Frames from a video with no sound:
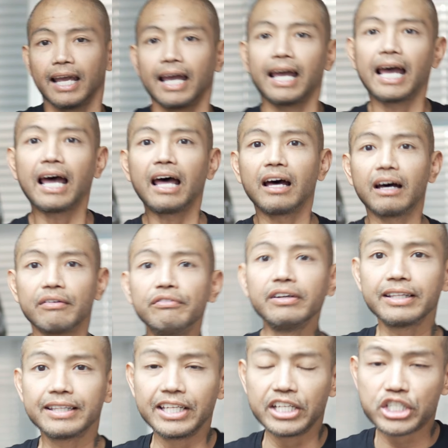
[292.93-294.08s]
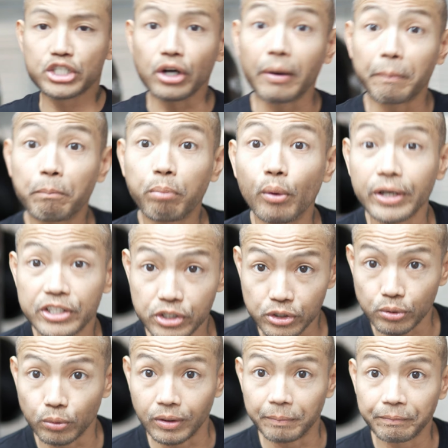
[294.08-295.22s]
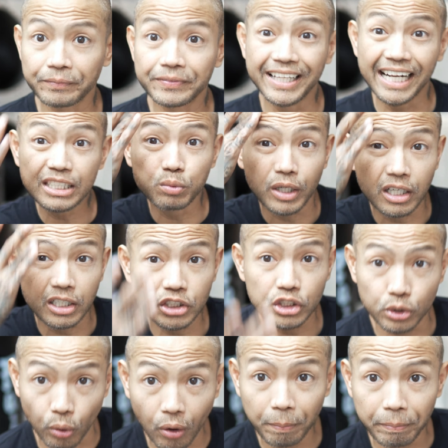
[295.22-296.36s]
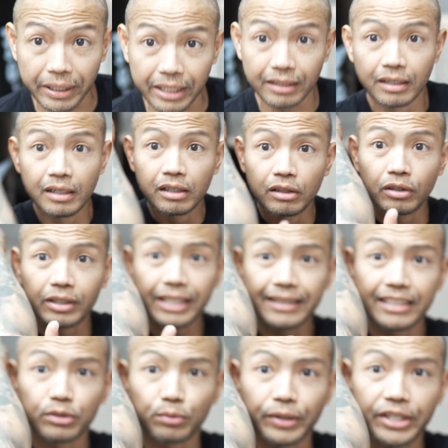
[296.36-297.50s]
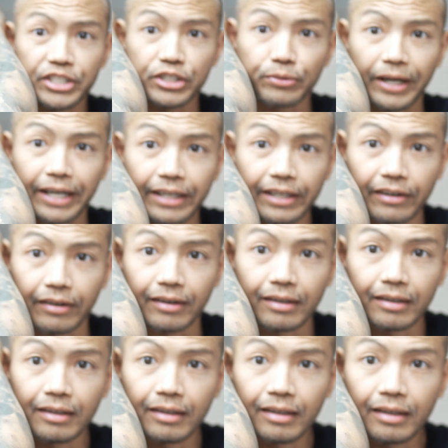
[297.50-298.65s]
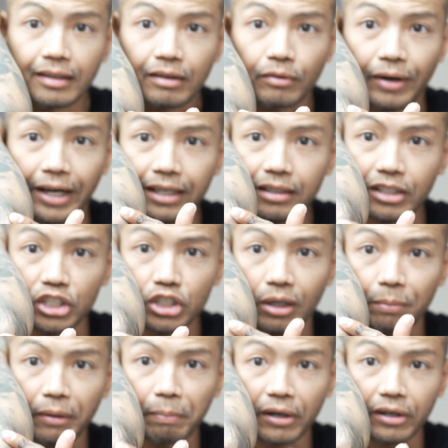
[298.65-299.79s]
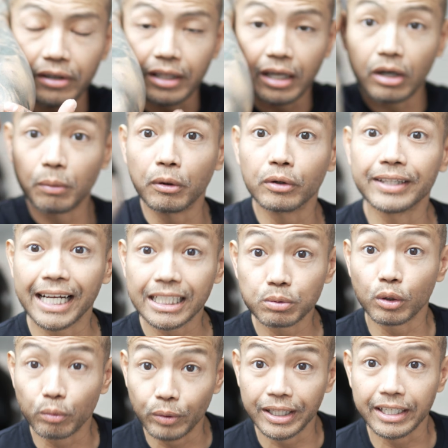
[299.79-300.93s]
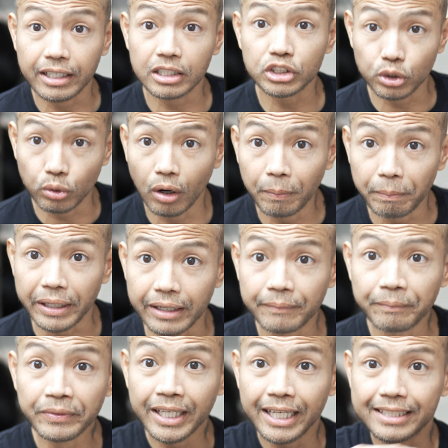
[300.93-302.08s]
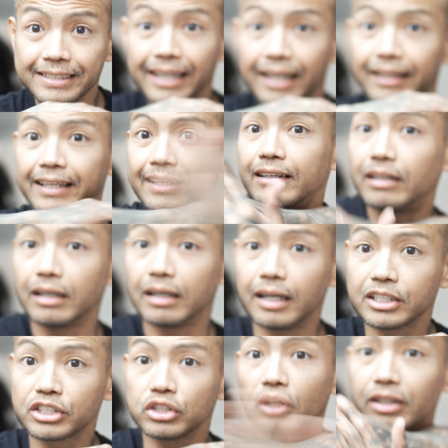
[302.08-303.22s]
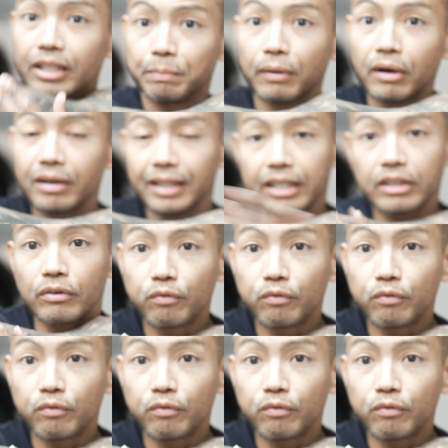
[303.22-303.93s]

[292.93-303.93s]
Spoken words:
have these sharp points to them, that's what cuts you open. Look at these ridges right here. right? The sharper part of the elbow, that's what really cuts you open. It's not like a solid part like your